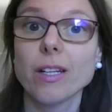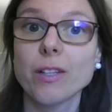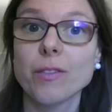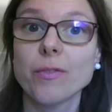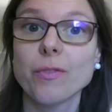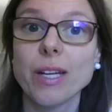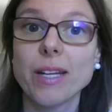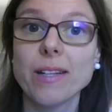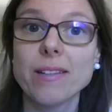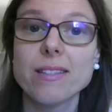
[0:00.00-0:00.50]

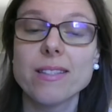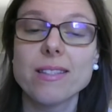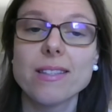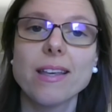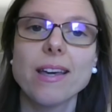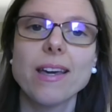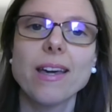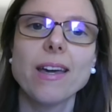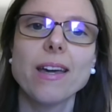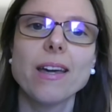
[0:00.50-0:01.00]
events
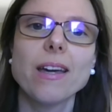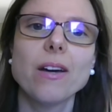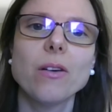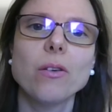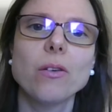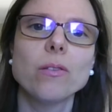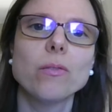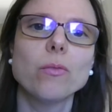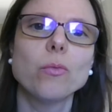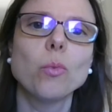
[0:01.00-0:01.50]
there,
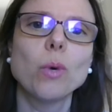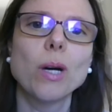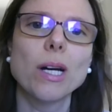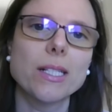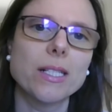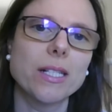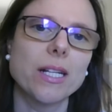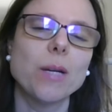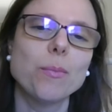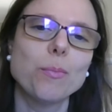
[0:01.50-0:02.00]
or
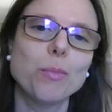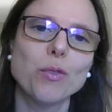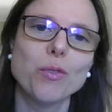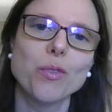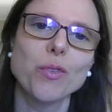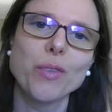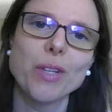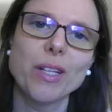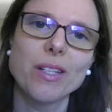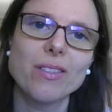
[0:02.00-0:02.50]
what type
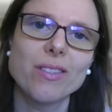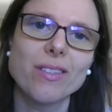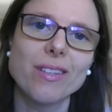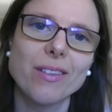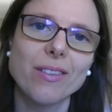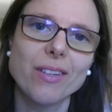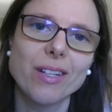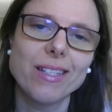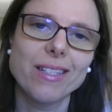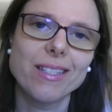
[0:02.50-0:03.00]
of events
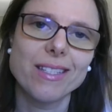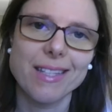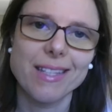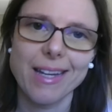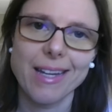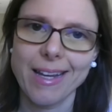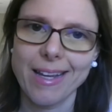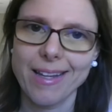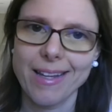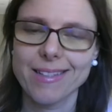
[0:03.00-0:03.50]
there
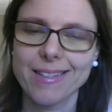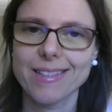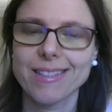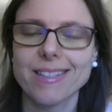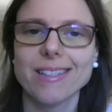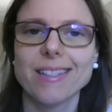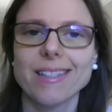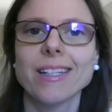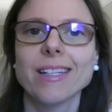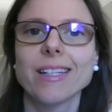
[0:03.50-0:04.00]
is,
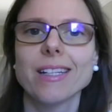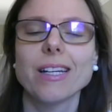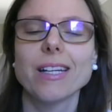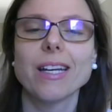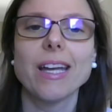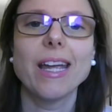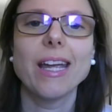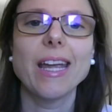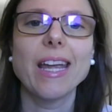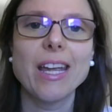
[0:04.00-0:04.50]
and uh,
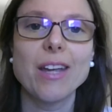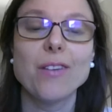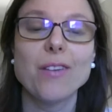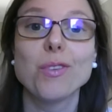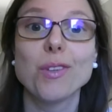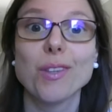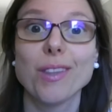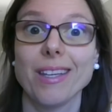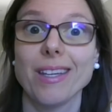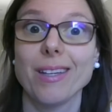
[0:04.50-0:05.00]

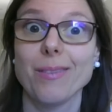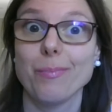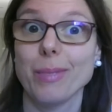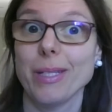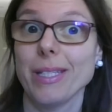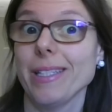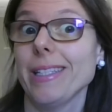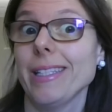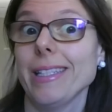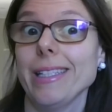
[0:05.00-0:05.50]
everything
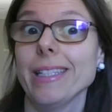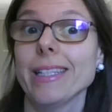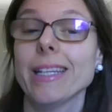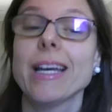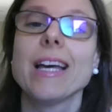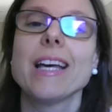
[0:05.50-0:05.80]
PD.